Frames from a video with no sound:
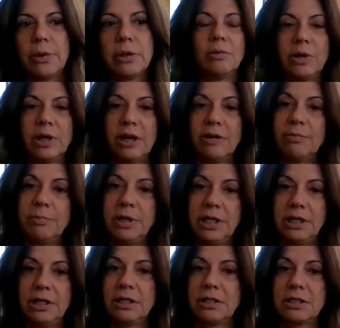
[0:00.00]
We have
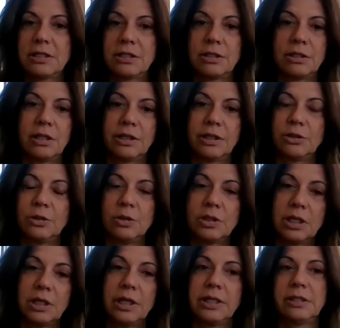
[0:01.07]
meetings like Tuesday
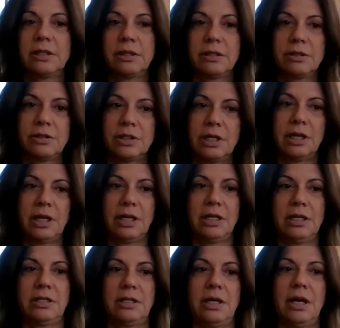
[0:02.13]
nights and Thursday
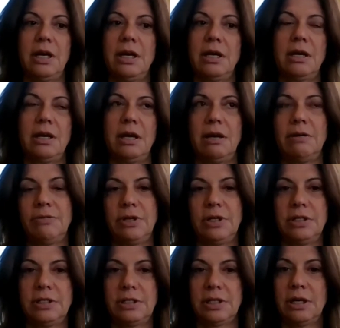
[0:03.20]
nights, and every
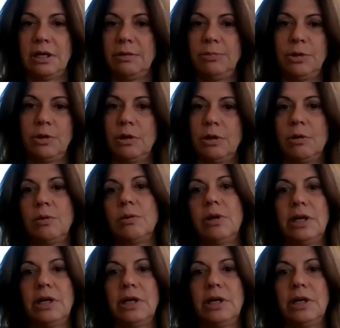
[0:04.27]
time you go,